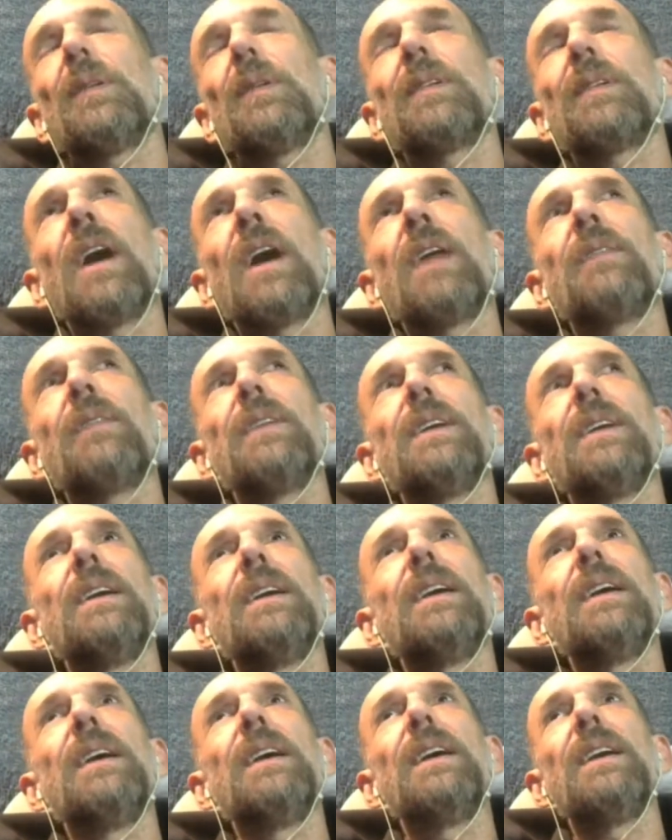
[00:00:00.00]
the coffee,
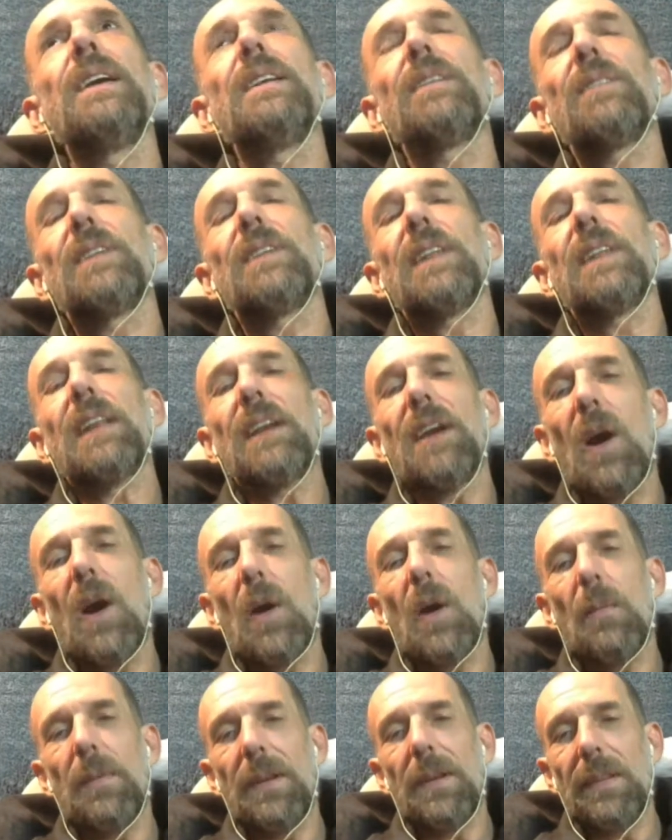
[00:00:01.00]
he's already like
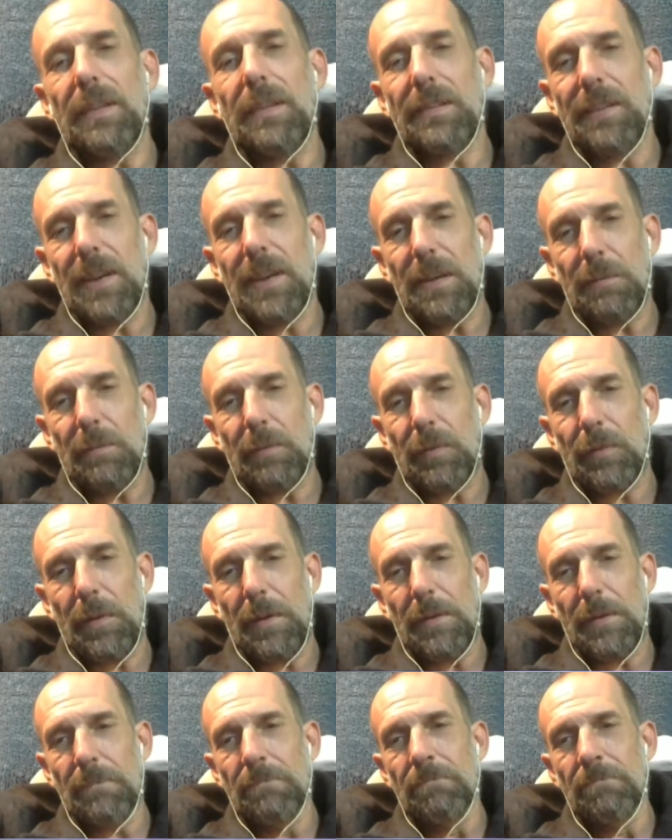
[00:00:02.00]
opening the creams for
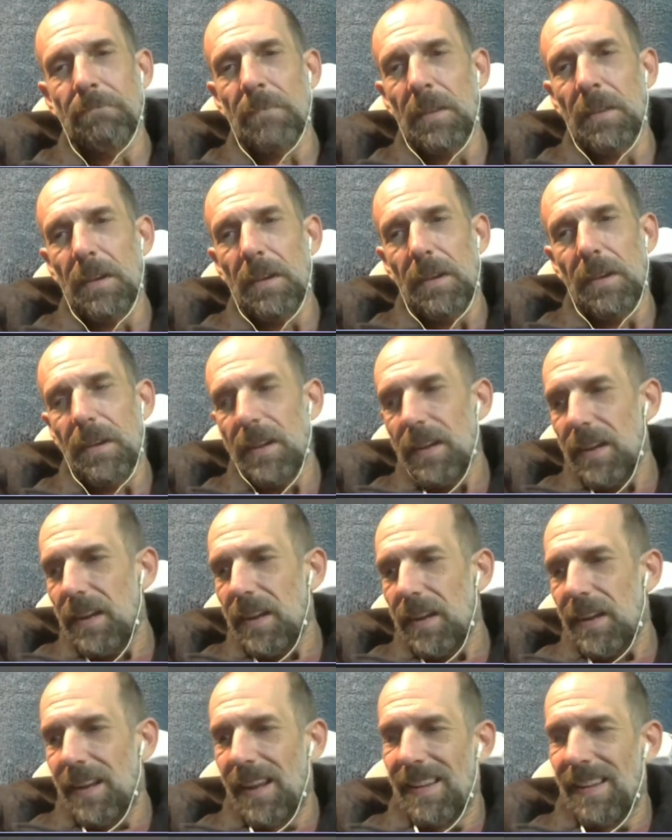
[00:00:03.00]
me.
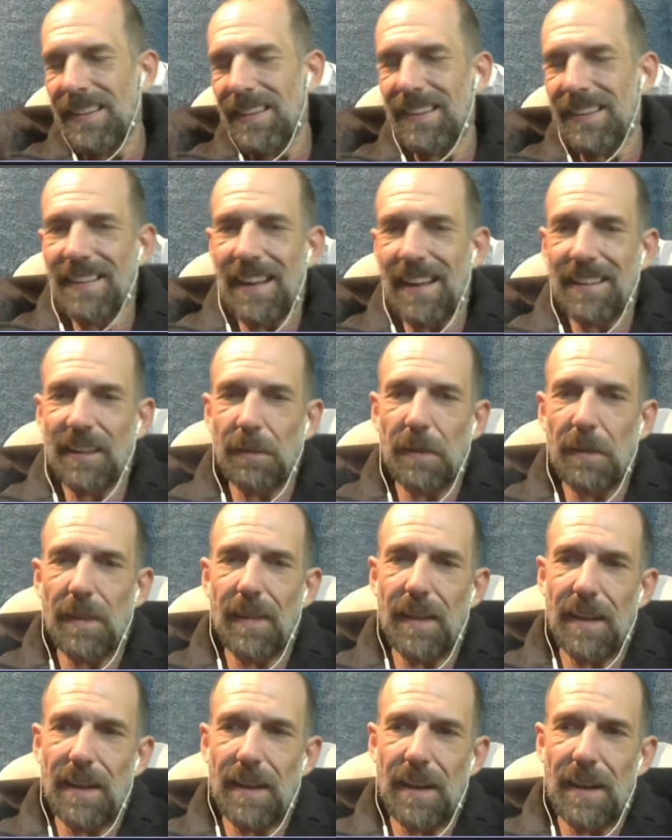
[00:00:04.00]
Now, this is not something
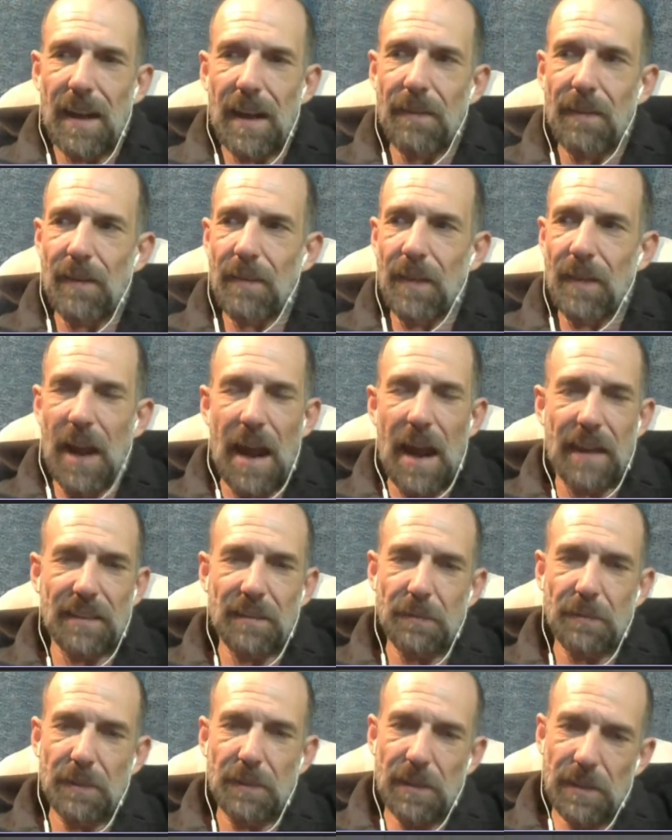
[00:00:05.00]
that I've ever asked
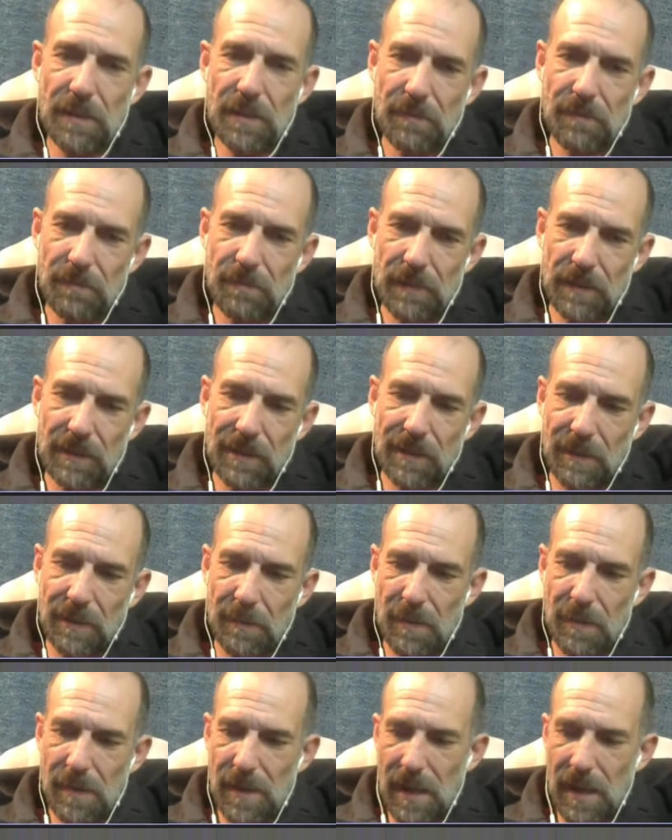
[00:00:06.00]
him to do. It's not
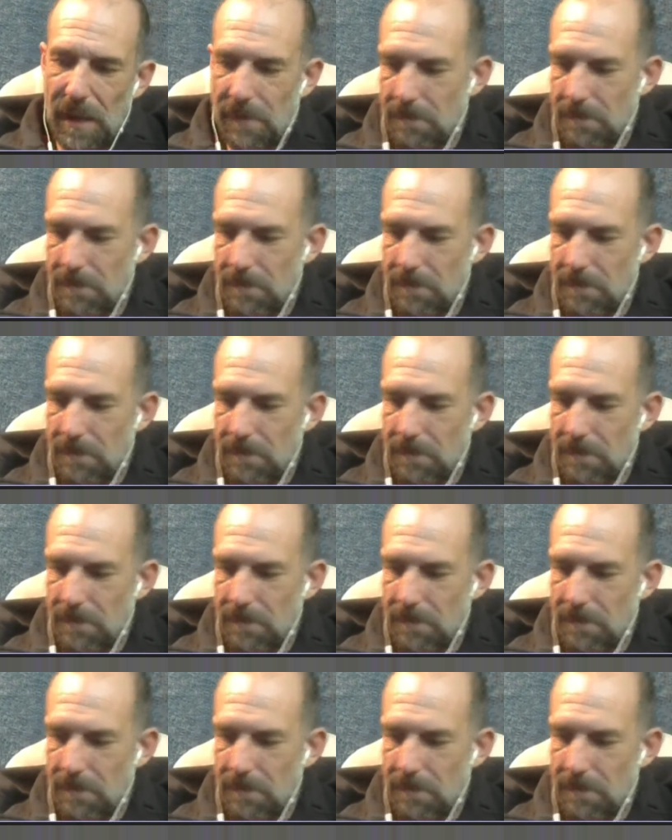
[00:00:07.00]
something that